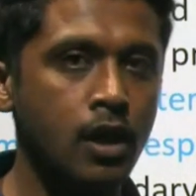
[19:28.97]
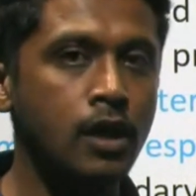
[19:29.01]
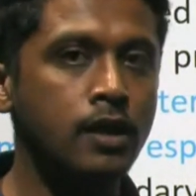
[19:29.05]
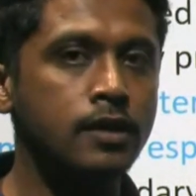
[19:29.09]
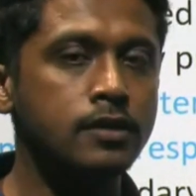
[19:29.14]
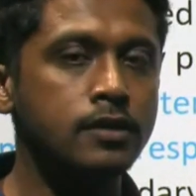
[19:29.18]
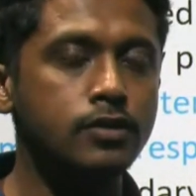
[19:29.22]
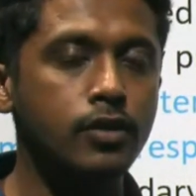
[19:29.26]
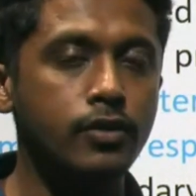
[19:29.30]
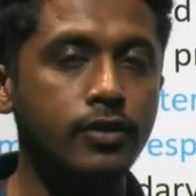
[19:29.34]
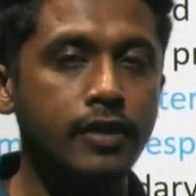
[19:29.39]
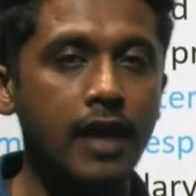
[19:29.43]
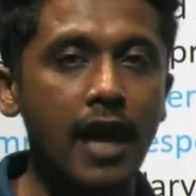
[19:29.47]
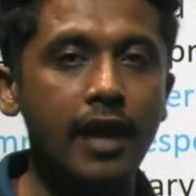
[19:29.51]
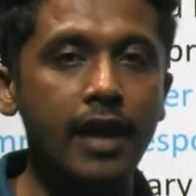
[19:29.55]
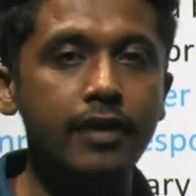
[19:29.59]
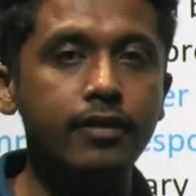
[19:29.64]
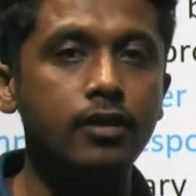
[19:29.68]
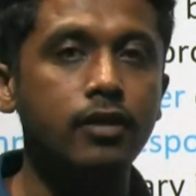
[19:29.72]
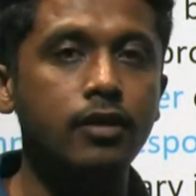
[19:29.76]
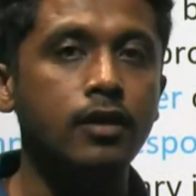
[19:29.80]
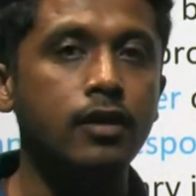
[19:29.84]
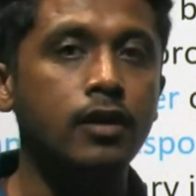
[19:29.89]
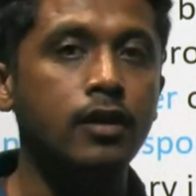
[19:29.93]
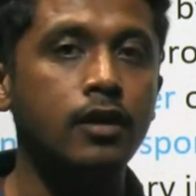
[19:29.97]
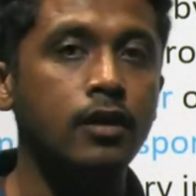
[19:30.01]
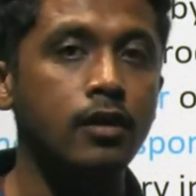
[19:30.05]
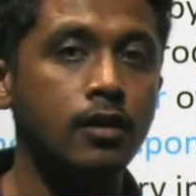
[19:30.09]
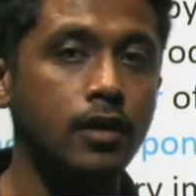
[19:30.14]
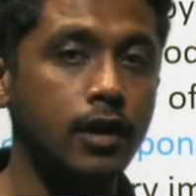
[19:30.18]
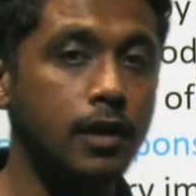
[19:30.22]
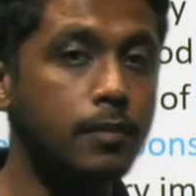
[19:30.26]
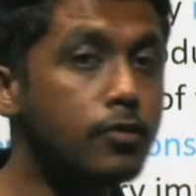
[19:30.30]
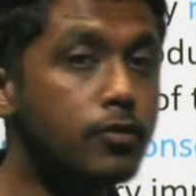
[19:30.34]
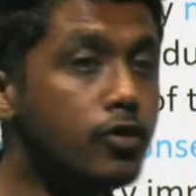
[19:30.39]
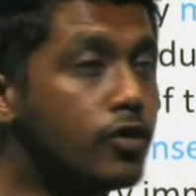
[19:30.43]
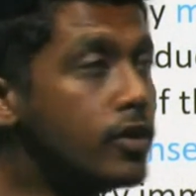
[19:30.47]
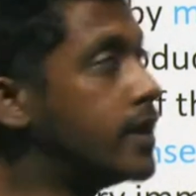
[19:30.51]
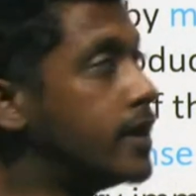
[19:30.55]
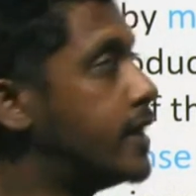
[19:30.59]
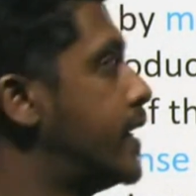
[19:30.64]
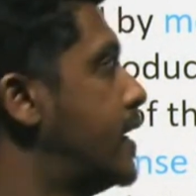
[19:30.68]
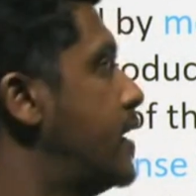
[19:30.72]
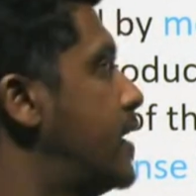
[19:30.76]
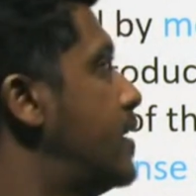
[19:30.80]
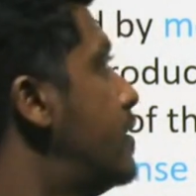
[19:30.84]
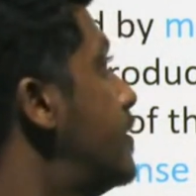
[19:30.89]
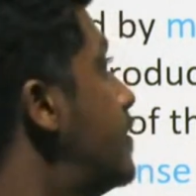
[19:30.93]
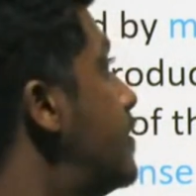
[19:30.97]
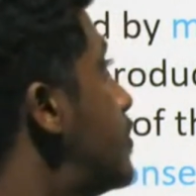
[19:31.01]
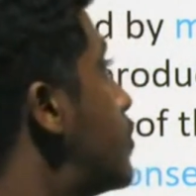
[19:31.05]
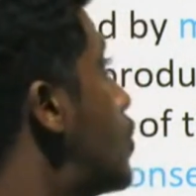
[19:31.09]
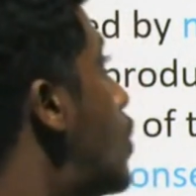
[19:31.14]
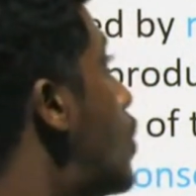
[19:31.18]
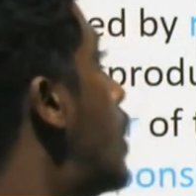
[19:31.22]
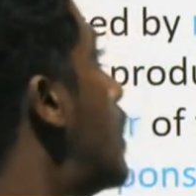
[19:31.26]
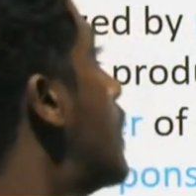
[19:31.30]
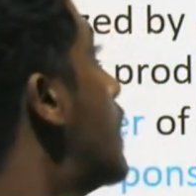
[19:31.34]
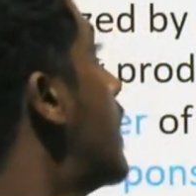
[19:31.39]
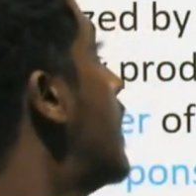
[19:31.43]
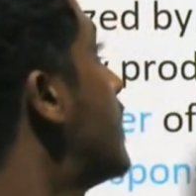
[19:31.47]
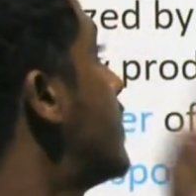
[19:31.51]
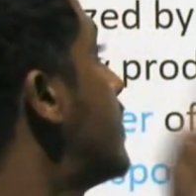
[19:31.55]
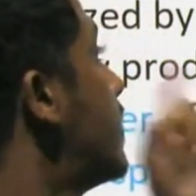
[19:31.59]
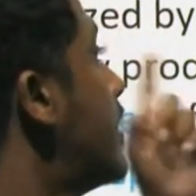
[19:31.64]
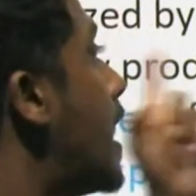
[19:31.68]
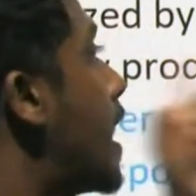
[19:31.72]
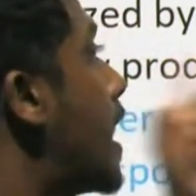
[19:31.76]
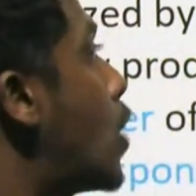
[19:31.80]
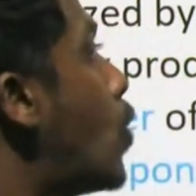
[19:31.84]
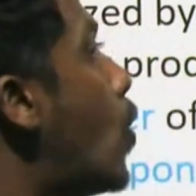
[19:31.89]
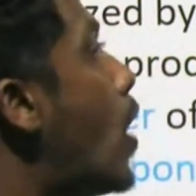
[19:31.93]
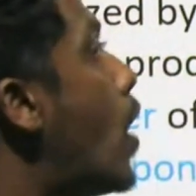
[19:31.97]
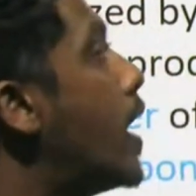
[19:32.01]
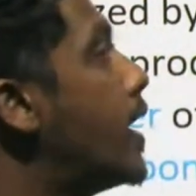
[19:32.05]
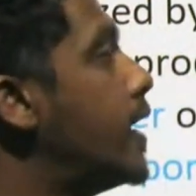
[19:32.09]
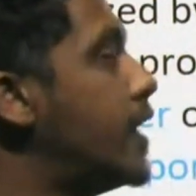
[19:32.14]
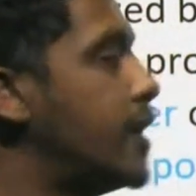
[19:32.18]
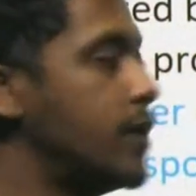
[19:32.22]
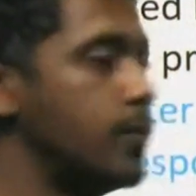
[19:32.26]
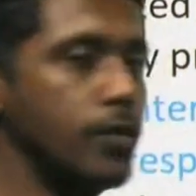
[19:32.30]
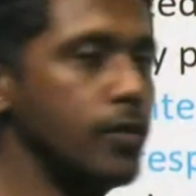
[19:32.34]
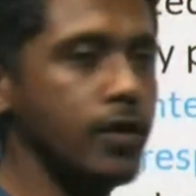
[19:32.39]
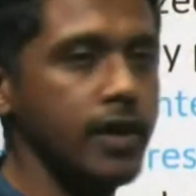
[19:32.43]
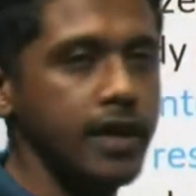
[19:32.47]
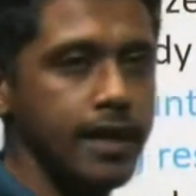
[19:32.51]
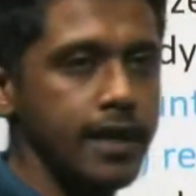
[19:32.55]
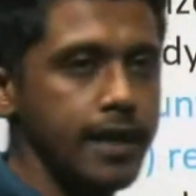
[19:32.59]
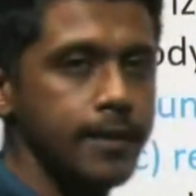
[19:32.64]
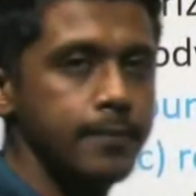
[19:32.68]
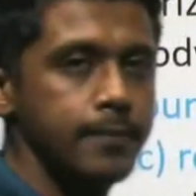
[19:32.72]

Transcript: So that immunity is called as an acquired immunity.